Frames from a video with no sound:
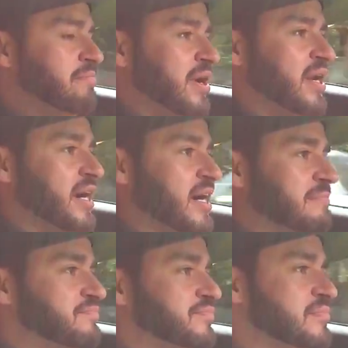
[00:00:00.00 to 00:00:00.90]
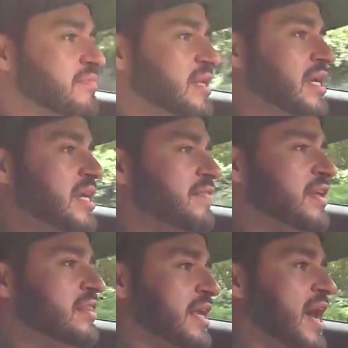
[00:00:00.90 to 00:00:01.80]
But
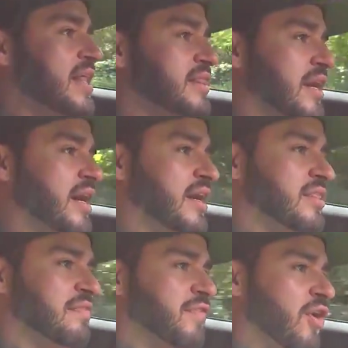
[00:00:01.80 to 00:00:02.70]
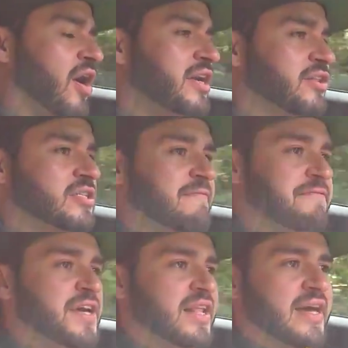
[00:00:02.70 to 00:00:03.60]
even then, the Ferrari doesn't
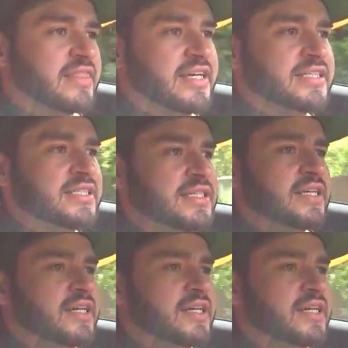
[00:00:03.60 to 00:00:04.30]
feel like this.